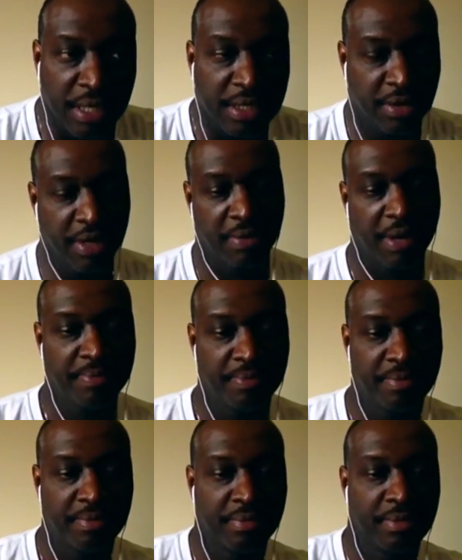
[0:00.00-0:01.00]
So anyway,
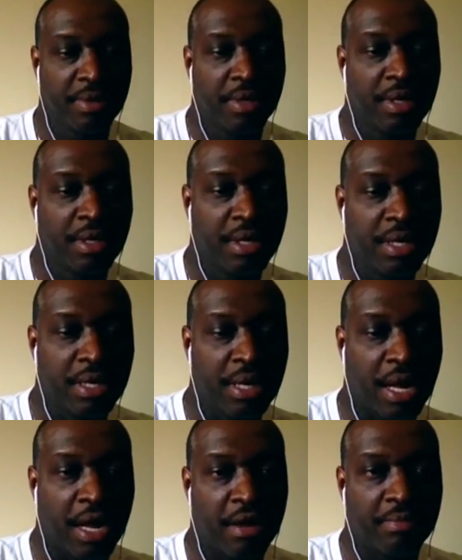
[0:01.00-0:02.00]

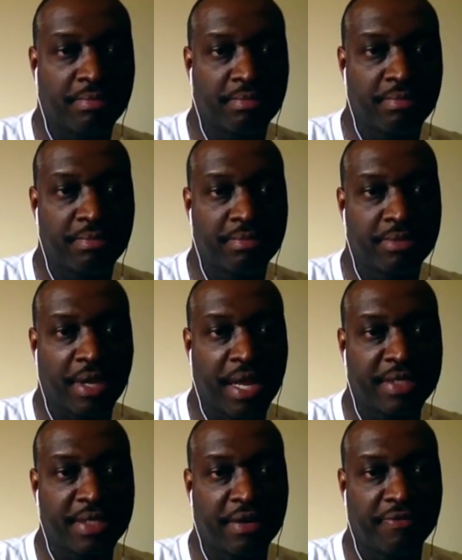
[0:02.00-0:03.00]
so
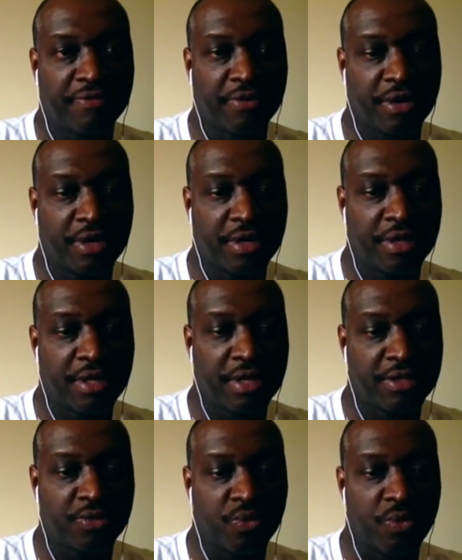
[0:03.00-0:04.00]
that's it for
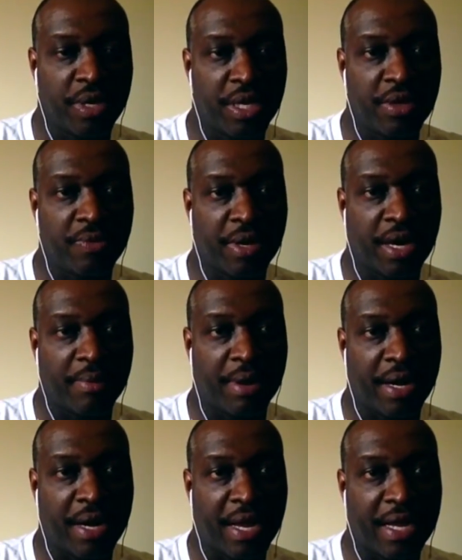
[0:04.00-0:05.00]
this week. We got
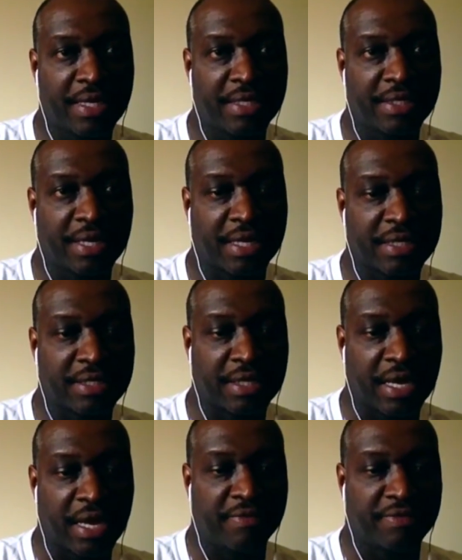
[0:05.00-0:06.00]
about 90 seconds
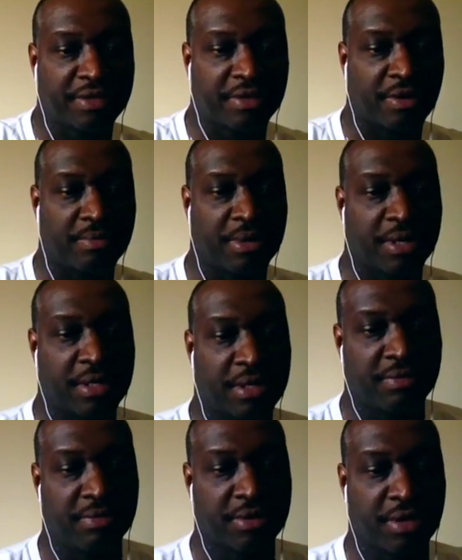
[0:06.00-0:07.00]
left, so I'm going
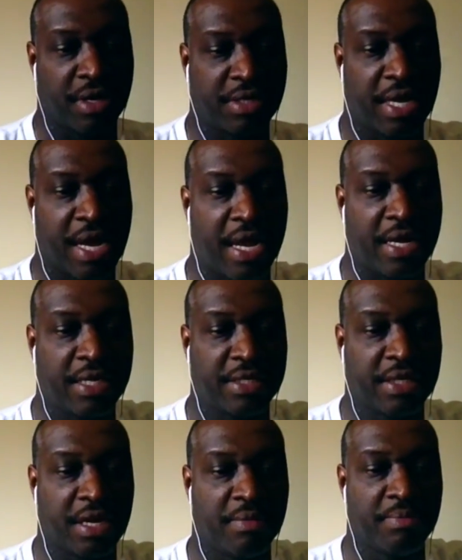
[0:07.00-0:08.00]
to start tying
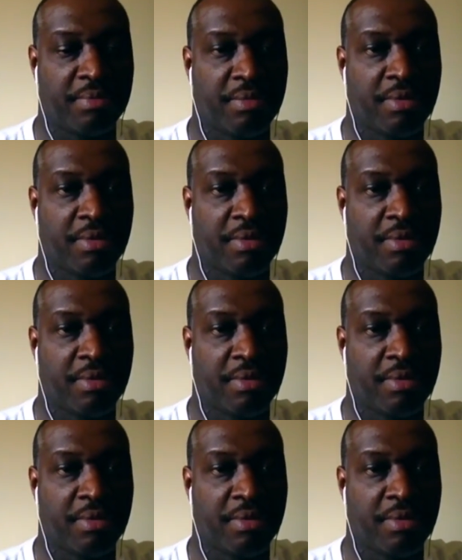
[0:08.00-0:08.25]
this up.